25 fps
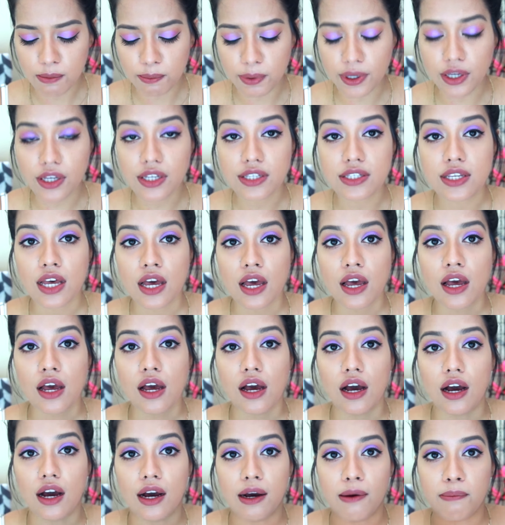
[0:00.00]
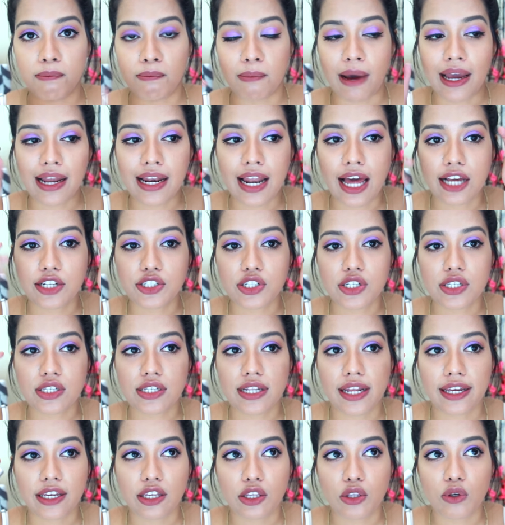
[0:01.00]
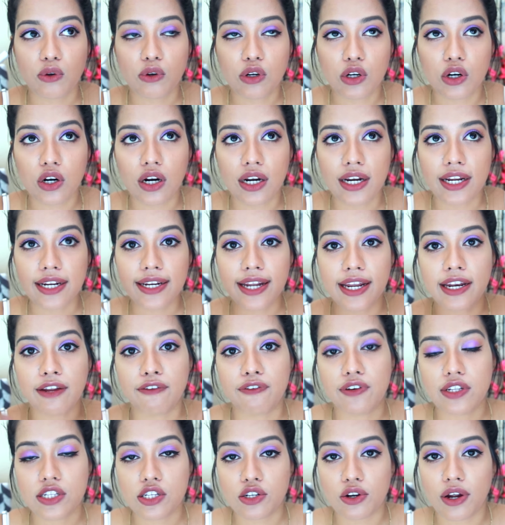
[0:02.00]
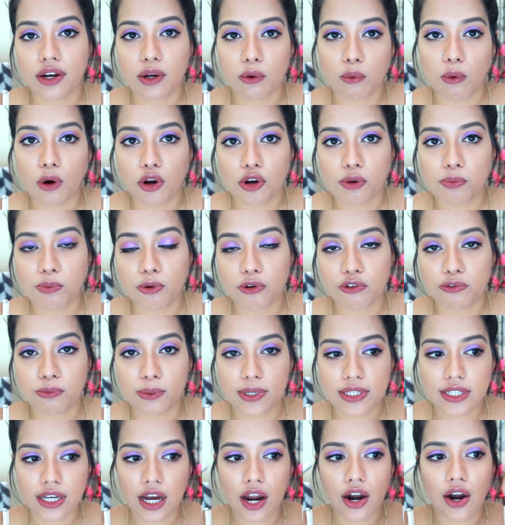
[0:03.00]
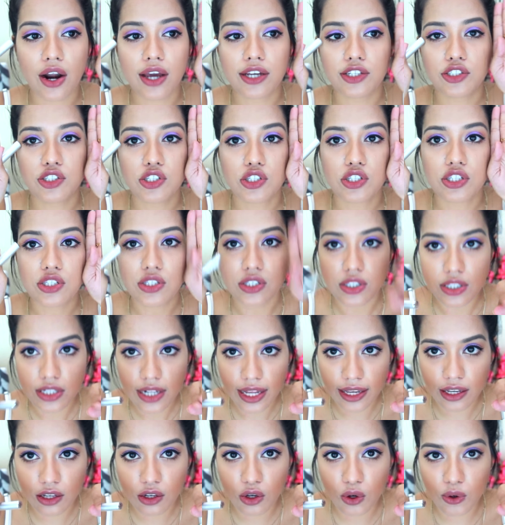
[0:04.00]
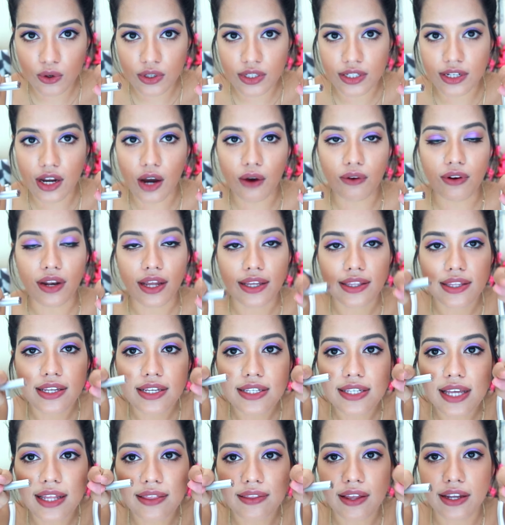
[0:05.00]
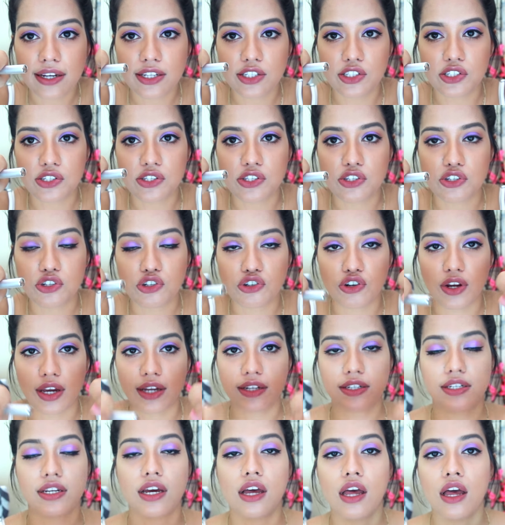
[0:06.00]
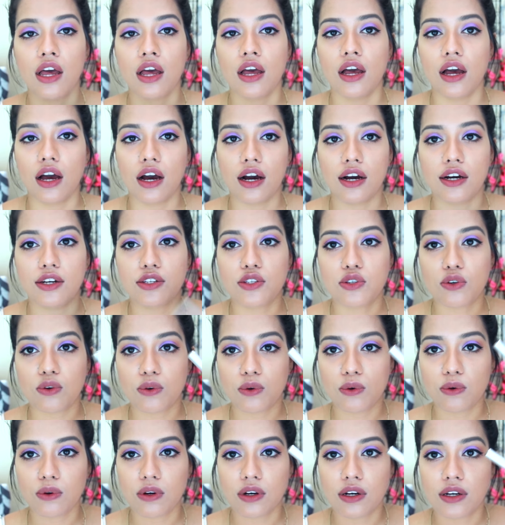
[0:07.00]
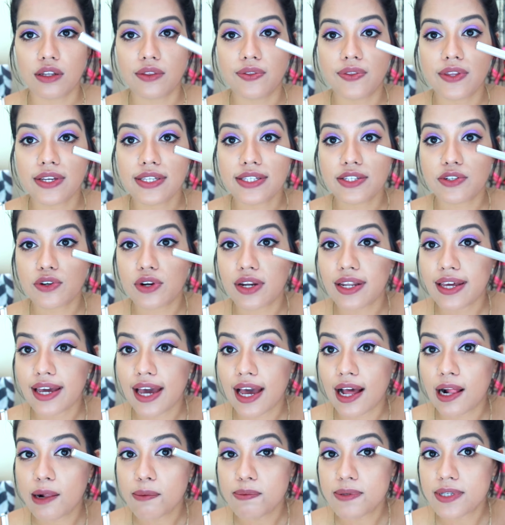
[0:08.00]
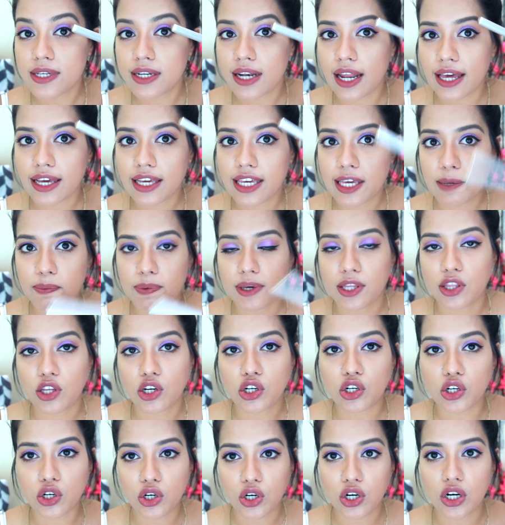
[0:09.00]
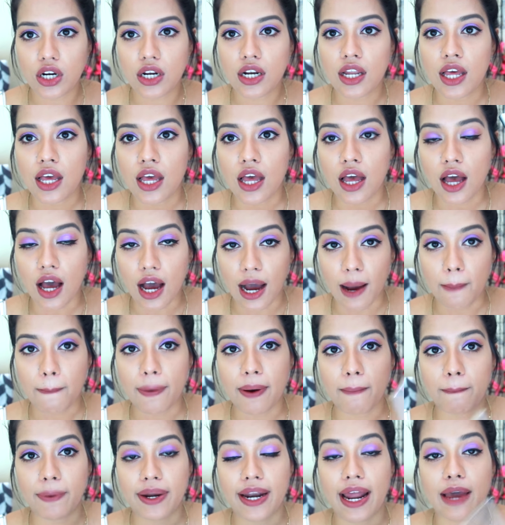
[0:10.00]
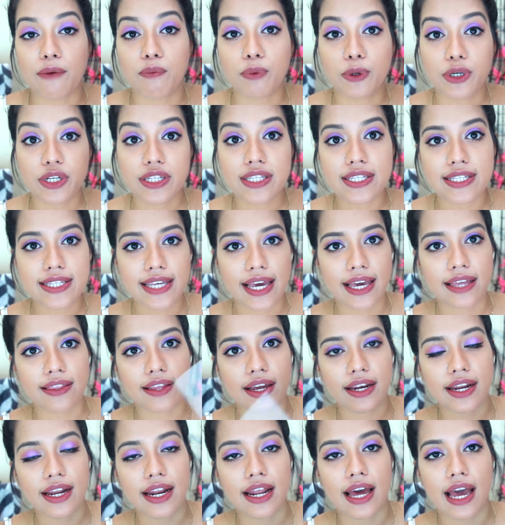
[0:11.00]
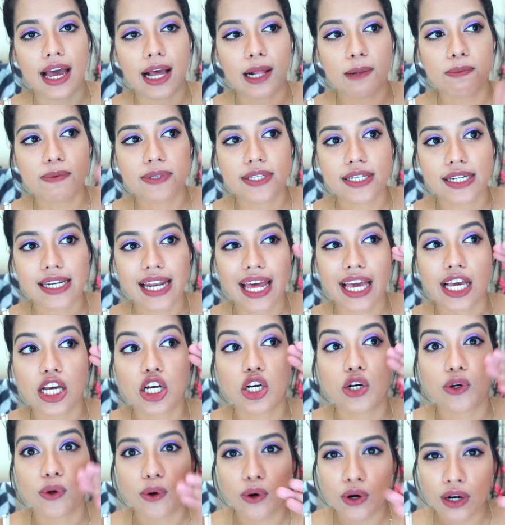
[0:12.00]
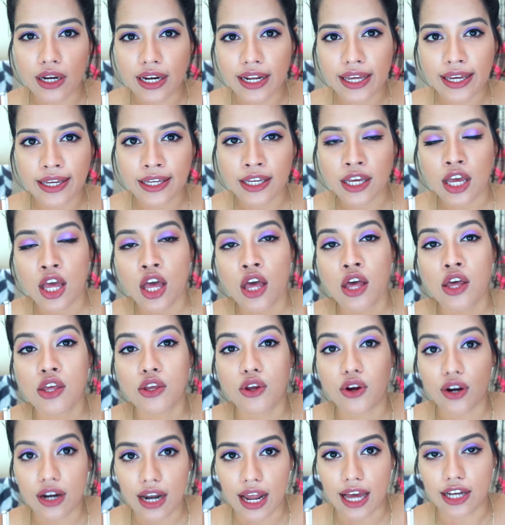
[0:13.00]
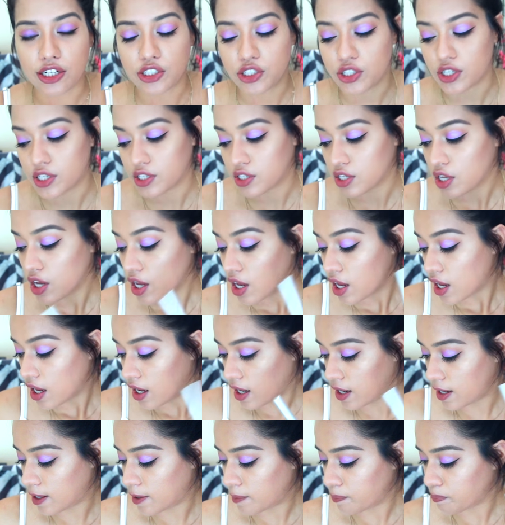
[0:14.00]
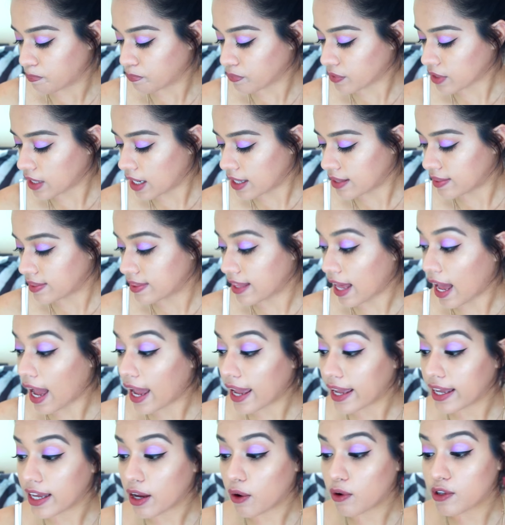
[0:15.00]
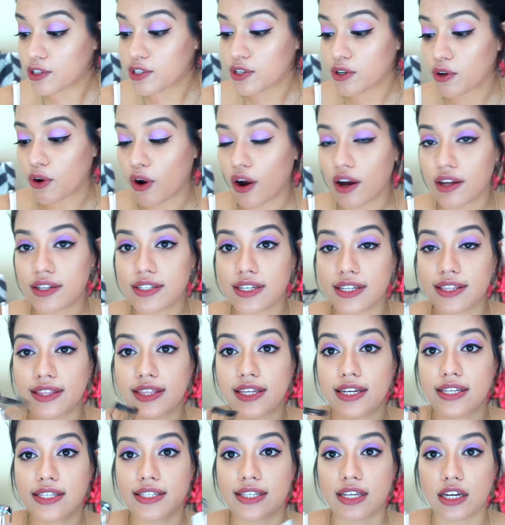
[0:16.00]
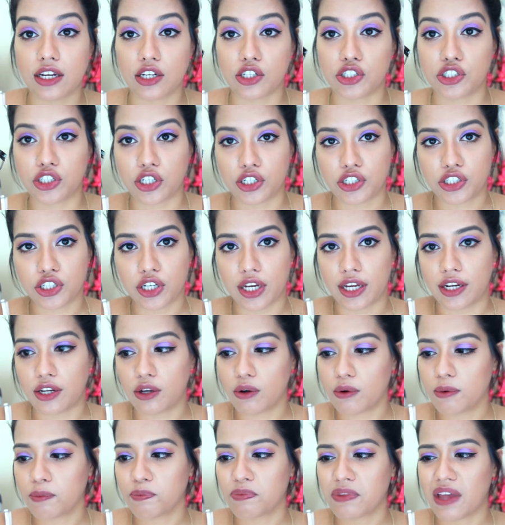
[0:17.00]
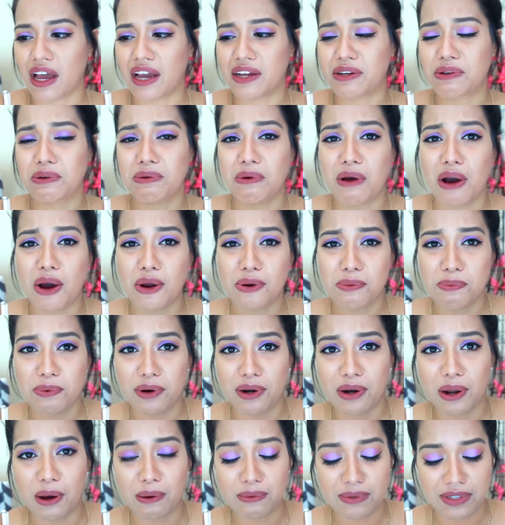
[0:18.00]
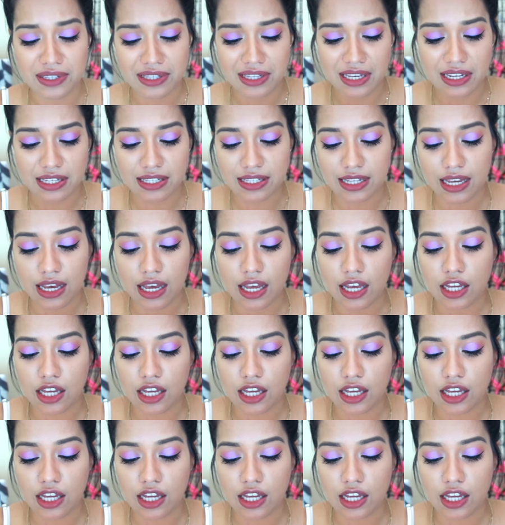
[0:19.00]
Because my lashes, like, you curl it, and if it's not a waterproof mascara, it just like goes down like this and then it's just straight. This really helps in like keeping the curl up, but I wouldn't say that it helps in like curling your lashes. I also got this Shiseido. I don't know how to pronounce this.